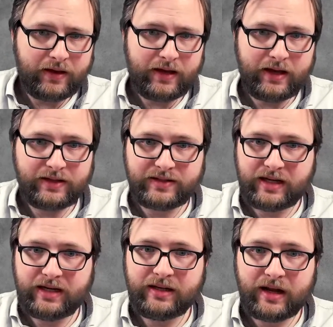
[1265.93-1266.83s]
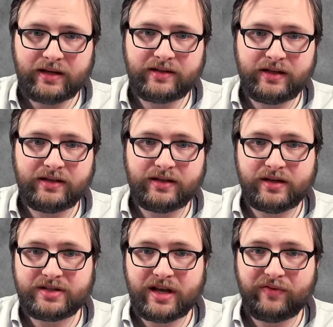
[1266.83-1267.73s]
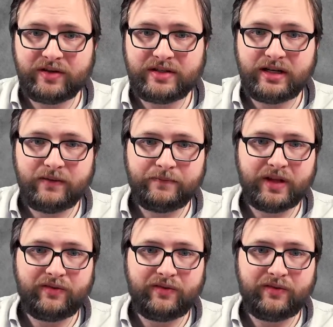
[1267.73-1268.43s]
and in 1970,